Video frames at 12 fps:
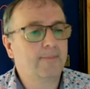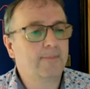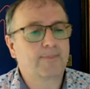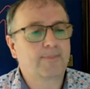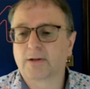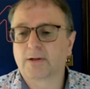
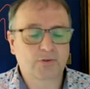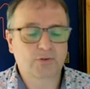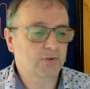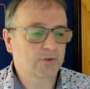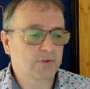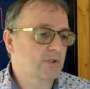Just in
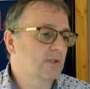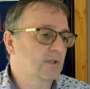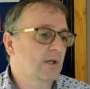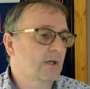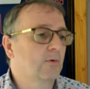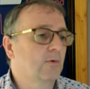saying all of
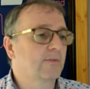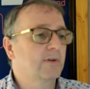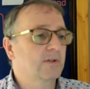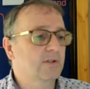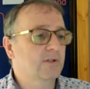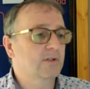this, you
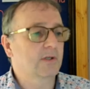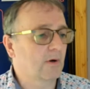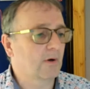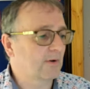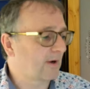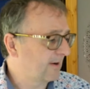know, I
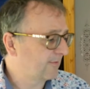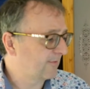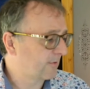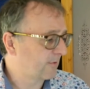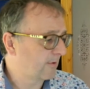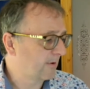have
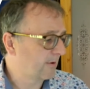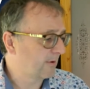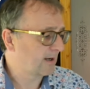created